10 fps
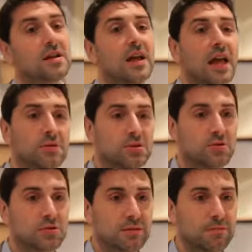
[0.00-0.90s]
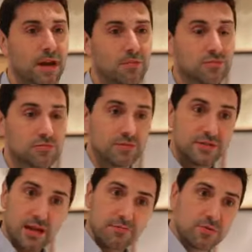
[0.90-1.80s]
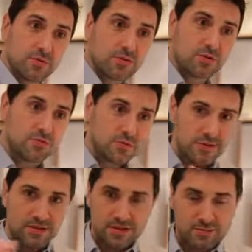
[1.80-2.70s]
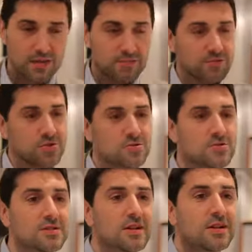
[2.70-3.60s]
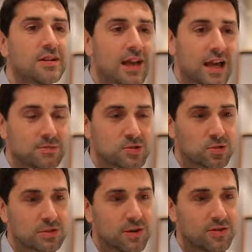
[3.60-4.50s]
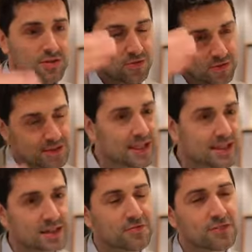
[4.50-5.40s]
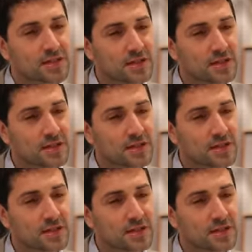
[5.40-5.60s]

and we talked about dumb promotions and smart promotions. And we talked about sort of 6 different